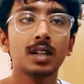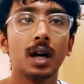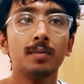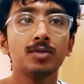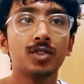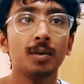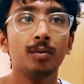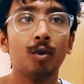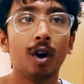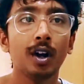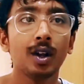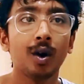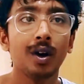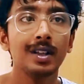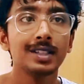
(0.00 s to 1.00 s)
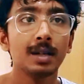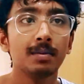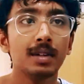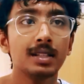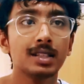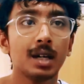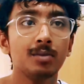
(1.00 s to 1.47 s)
comes from what
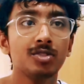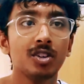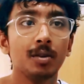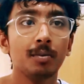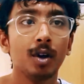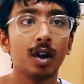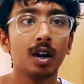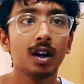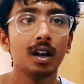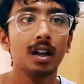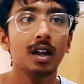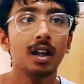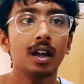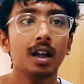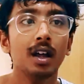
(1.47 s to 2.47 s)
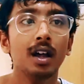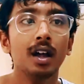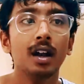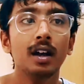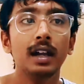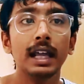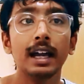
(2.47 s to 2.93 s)
concept? This comes from your
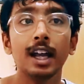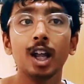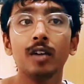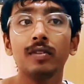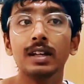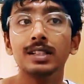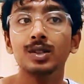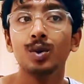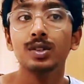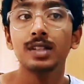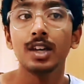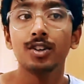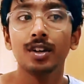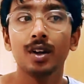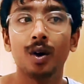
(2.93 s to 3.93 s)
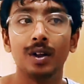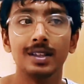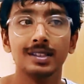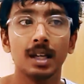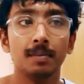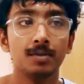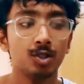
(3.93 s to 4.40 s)
degree of dissociation
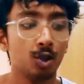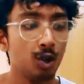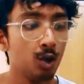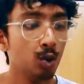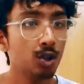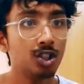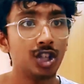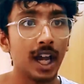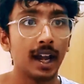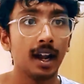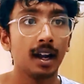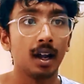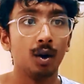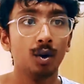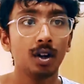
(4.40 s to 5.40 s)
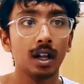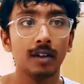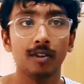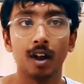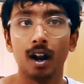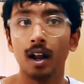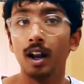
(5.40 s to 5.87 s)
concept. So do check it out
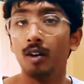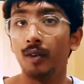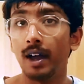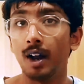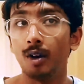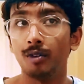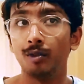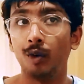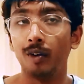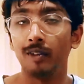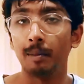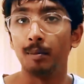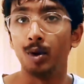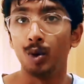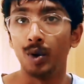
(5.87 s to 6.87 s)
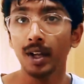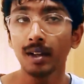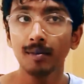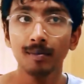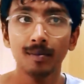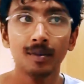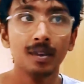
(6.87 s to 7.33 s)
if you are unaware of what I'm
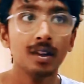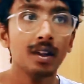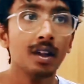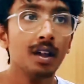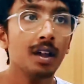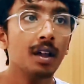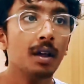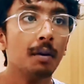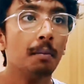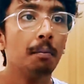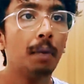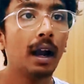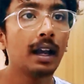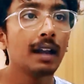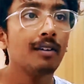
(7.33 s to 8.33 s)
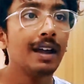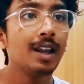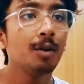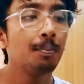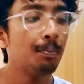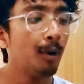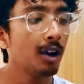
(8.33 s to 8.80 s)
doing. But
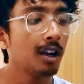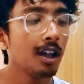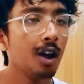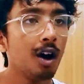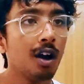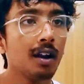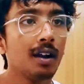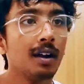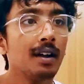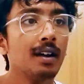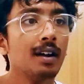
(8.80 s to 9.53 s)
when you put your